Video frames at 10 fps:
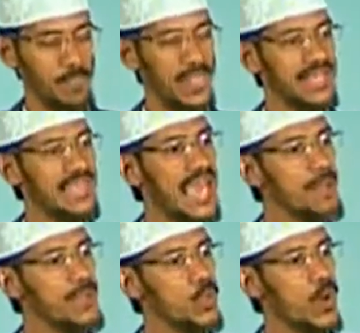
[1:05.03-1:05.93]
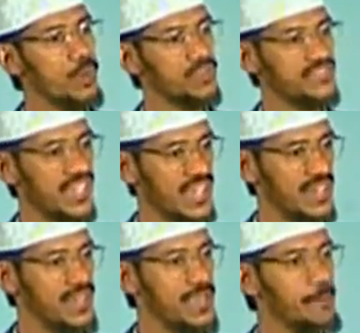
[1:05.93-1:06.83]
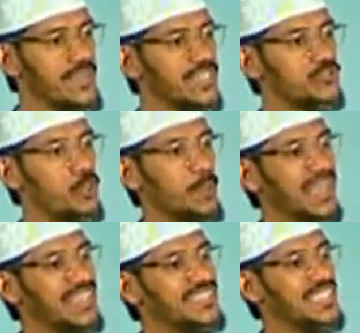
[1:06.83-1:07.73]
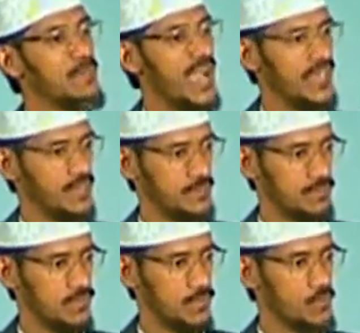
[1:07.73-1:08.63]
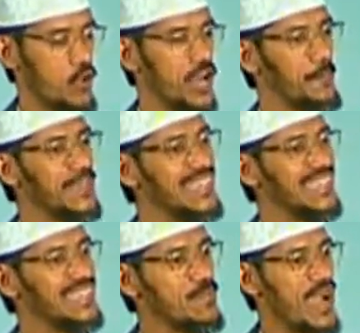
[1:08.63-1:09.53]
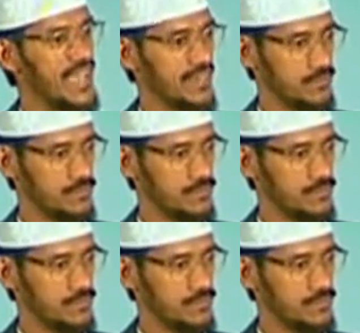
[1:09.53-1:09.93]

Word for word: The Arabic word mustakar means to a place determined, for a period determined.